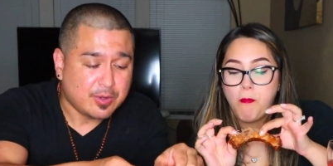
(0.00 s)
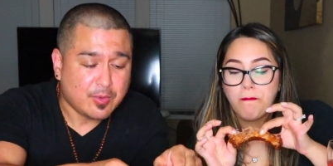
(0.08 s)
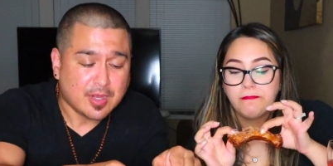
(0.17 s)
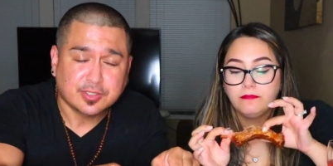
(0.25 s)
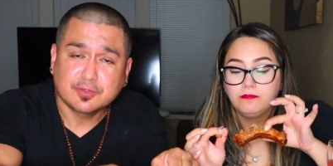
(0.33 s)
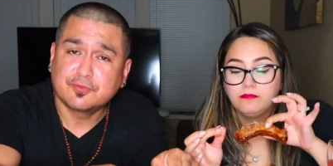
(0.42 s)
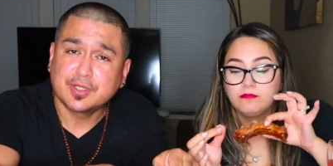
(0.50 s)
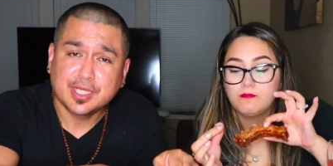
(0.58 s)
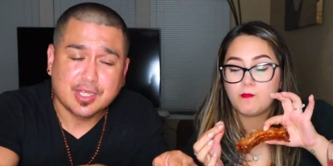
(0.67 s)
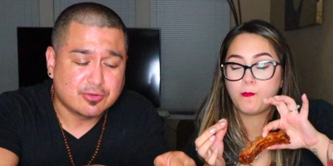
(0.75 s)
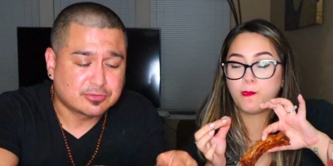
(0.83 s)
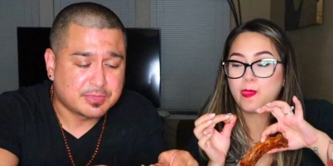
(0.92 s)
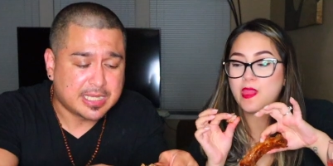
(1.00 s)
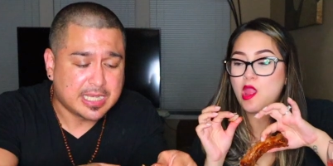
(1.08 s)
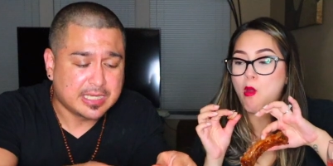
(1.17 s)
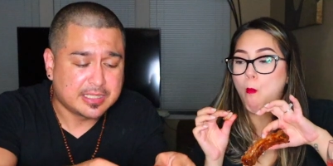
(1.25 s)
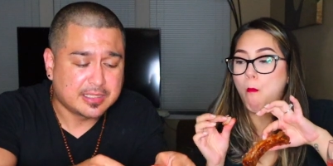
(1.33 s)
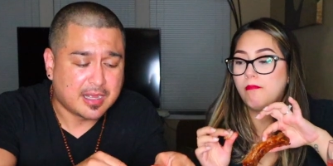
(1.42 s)
Speaker 1: we watch your videos,
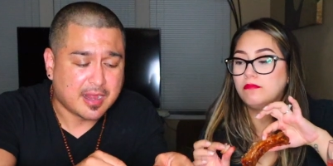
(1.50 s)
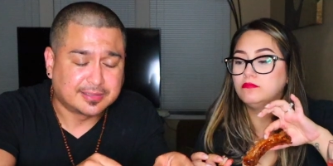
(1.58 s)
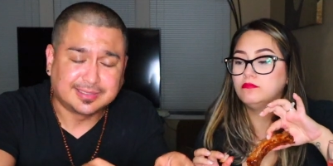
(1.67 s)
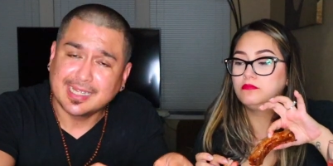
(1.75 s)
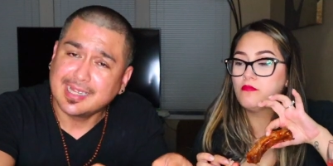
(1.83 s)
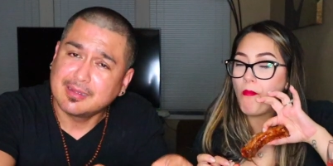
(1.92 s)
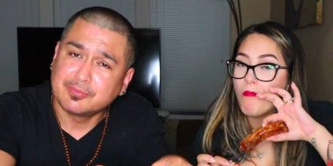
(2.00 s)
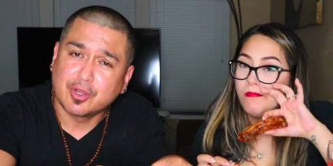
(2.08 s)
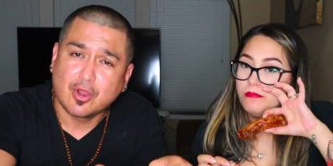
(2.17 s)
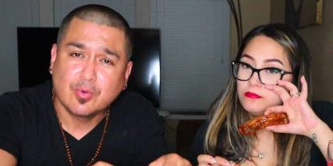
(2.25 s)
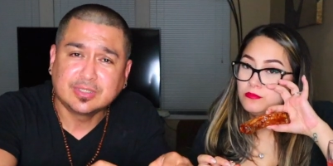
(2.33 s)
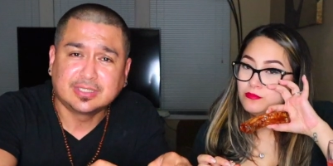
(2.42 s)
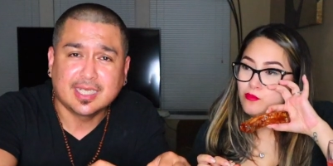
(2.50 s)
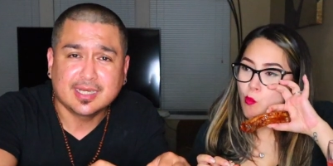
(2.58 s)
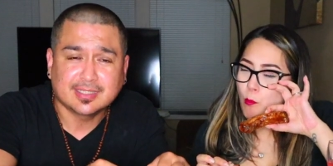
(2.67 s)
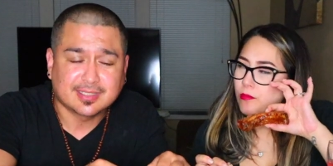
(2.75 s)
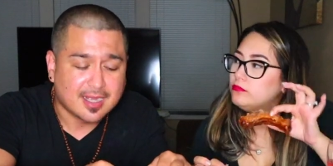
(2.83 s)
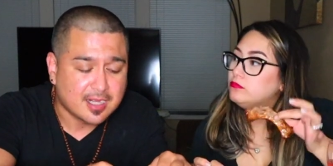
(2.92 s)
man, and uh, damn, you're always
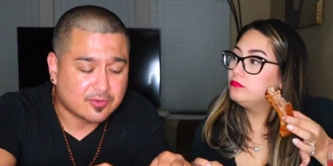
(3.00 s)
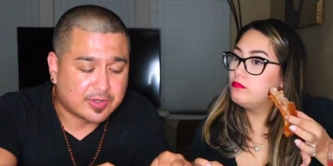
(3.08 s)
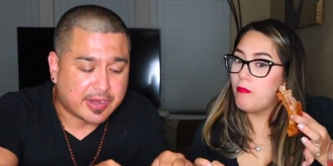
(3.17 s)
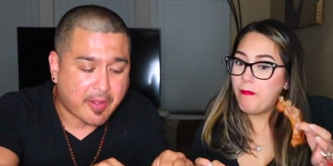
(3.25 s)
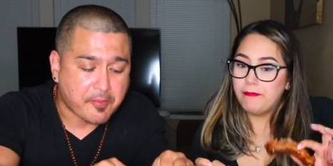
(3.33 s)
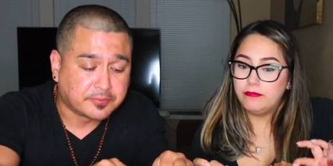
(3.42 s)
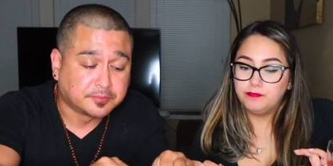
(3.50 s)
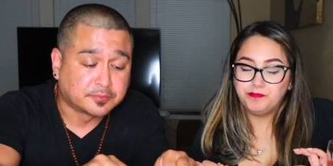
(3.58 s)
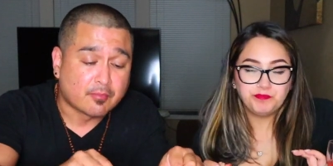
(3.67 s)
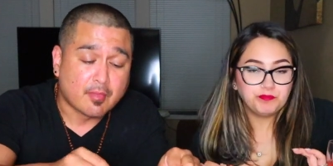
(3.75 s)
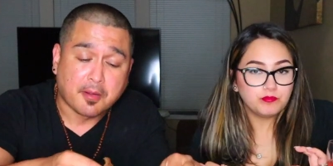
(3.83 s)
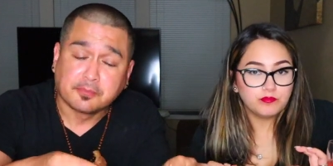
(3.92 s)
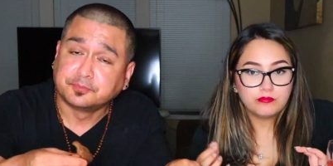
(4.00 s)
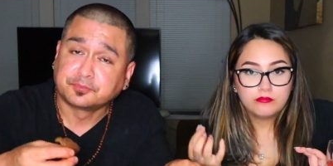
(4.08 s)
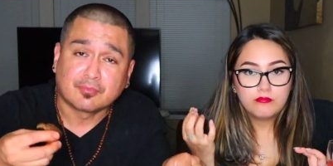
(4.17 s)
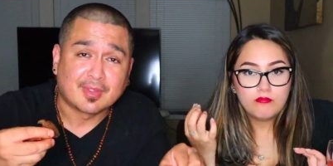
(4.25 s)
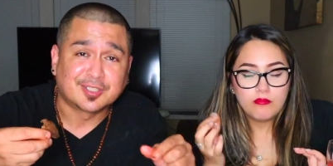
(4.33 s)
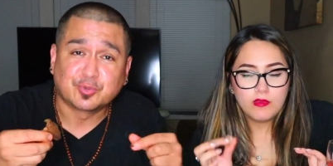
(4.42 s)
getting us hungry.
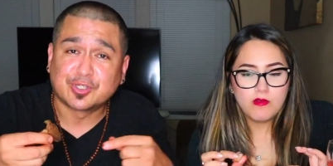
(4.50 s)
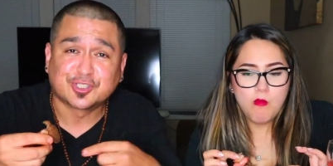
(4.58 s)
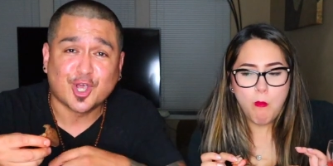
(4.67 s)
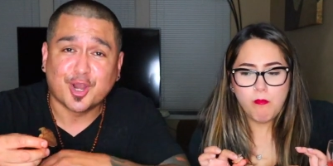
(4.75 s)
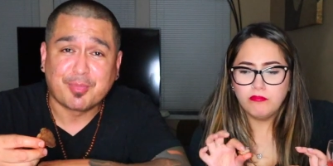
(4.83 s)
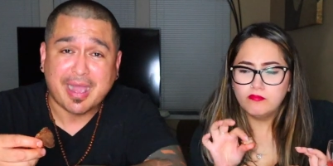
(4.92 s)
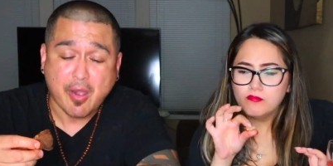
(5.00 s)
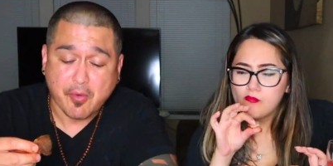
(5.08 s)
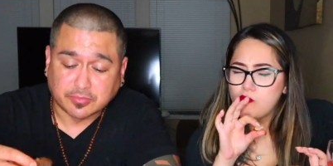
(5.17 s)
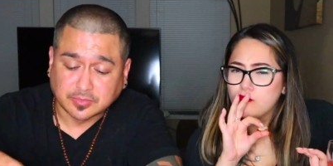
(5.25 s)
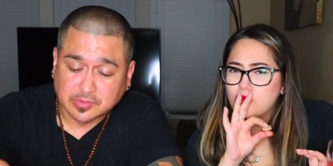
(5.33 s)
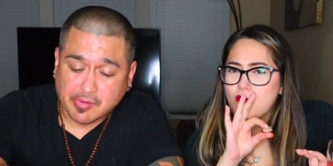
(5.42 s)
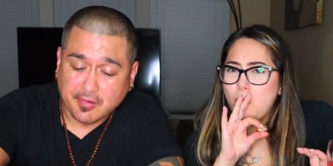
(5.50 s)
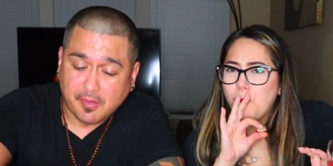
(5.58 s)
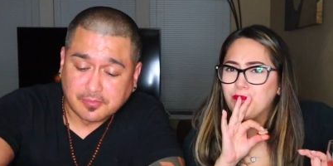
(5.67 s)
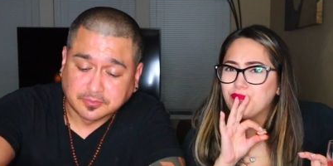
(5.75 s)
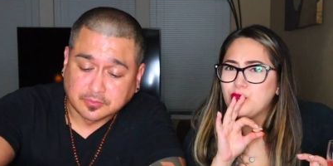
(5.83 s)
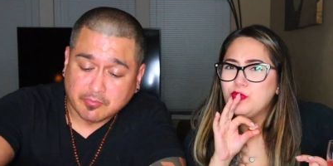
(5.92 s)
That's what it's all about
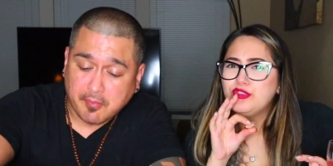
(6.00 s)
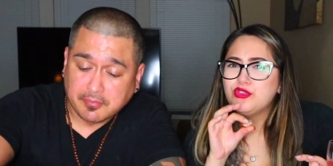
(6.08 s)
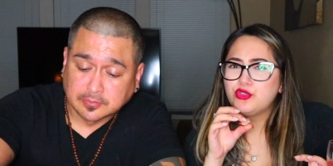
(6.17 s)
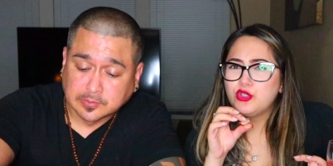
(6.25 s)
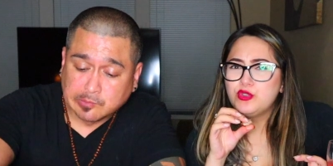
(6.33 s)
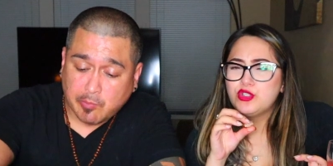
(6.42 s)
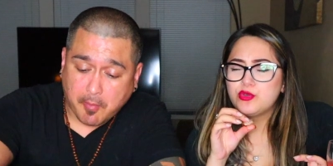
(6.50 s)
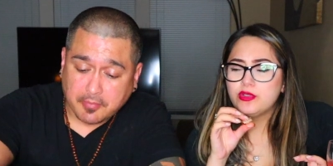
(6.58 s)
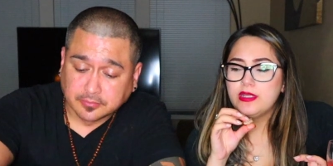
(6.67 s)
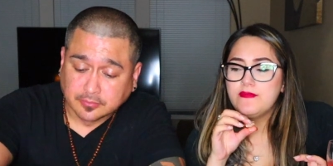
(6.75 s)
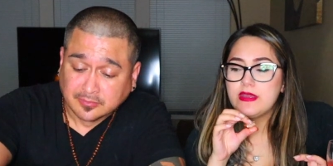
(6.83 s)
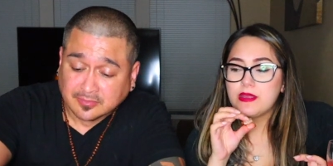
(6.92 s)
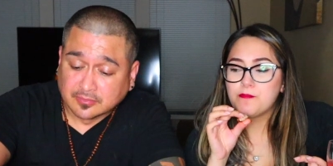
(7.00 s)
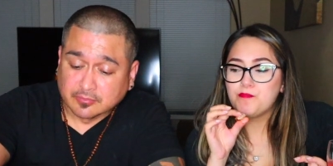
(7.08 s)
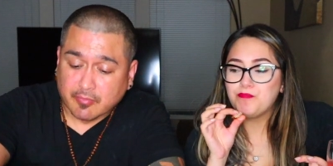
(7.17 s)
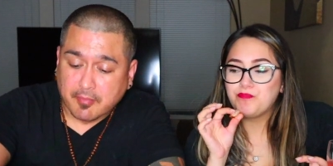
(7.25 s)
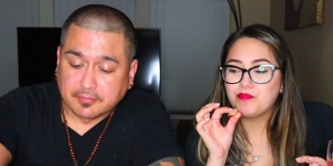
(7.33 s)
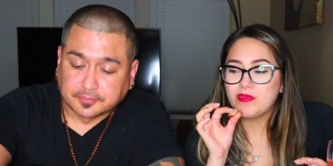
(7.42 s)
Speaker 2: we were at the grocery store leaving,
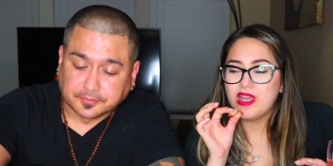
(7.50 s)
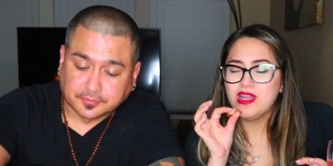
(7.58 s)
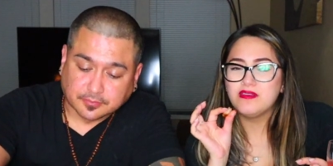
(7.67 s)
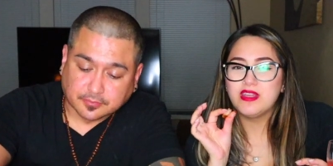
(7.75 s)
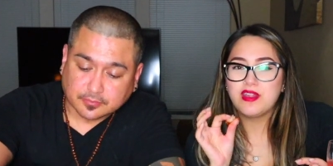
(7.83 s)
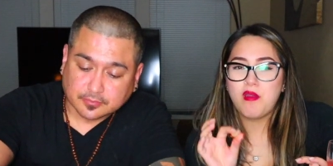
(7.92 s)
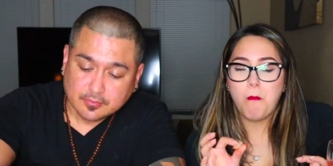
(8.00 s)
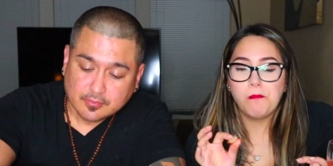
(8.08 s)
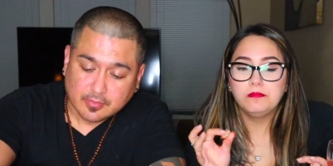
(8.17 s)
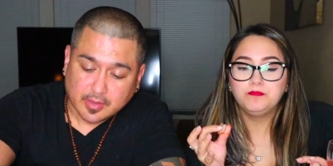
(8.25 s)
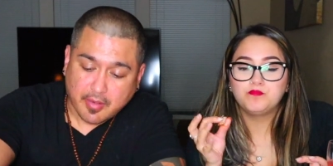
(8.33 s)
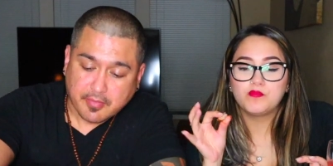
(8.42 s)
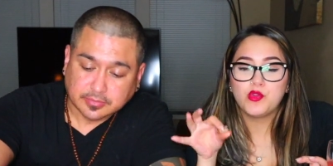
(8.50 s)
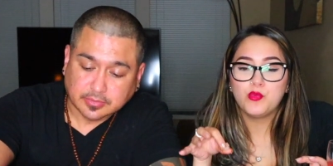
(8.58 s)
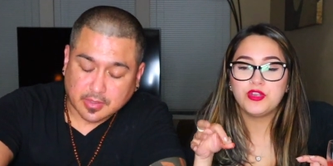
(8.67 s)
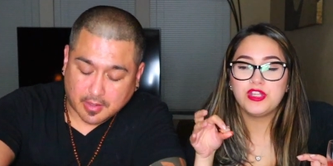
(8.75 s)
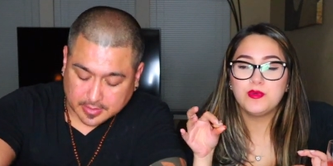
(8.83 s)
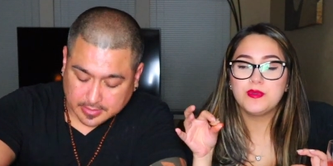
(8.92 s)
and like
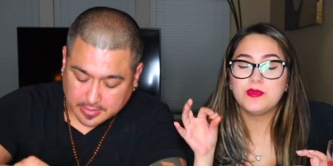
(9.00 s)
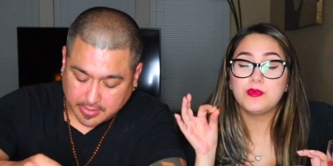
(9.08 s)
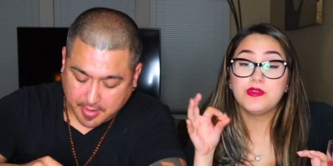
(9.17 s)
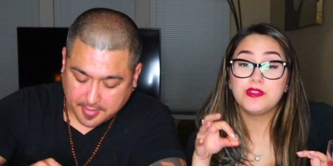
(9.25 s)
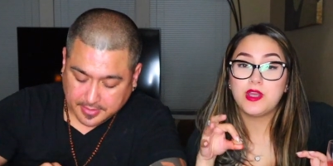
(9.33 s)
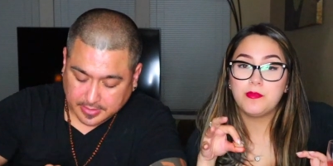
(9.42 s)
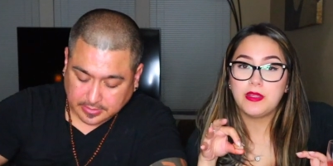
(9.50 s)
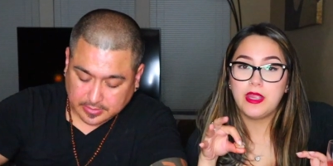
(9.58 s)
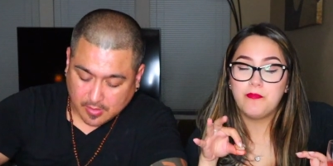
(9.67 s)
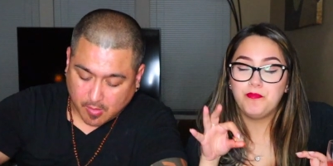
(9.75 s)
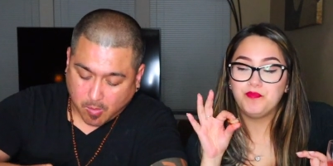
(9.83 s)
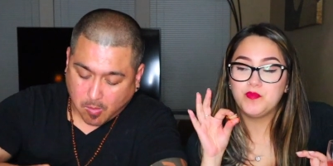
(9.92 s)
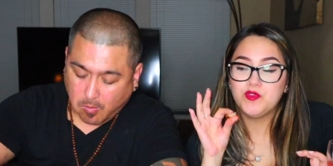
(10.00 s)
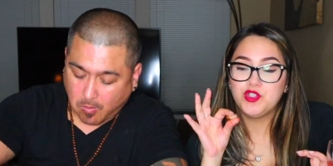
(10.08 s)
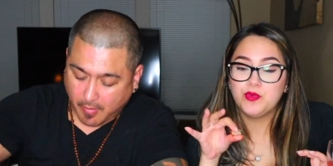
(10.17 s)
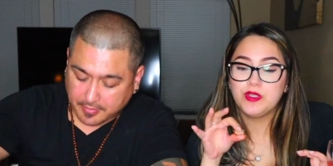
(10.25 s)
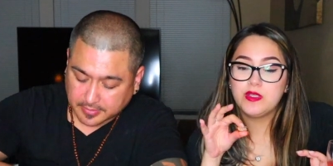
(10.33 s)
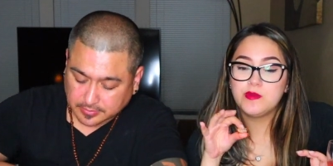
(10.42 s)
Ricky was, we were stoplight,
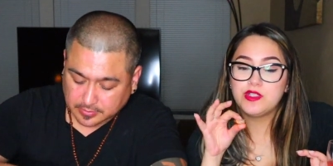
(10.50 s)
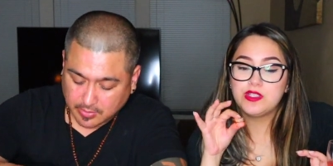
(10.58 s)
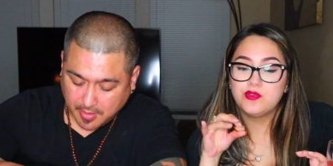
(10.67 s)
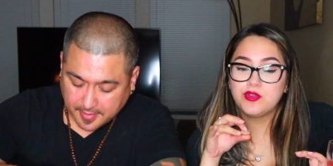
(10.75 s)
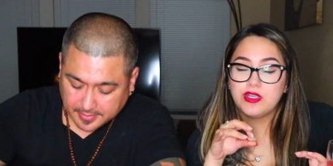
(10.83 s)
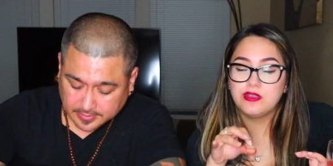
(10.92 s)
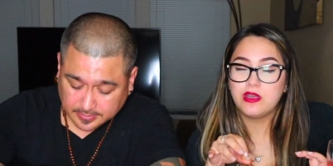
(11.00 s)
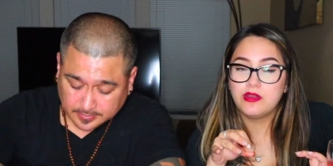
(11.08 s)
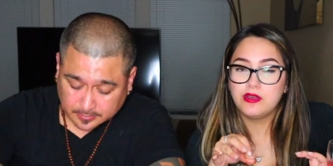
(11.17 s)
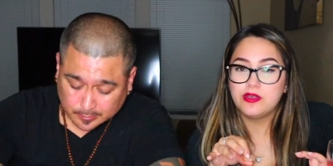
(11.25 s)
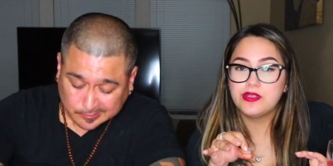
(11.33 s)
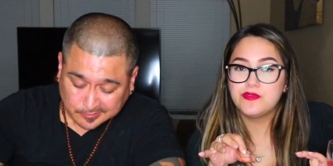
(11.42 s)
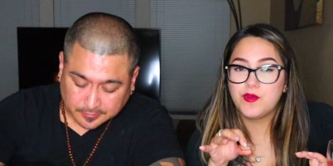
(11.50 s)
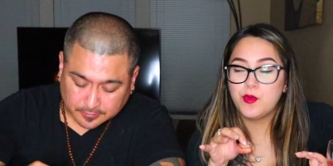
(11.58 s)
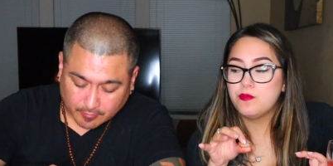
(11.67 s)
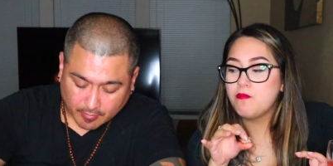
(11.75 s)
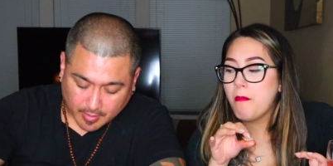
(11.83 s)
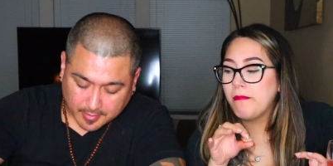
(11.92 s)
so Ricky was just looking down at his phone,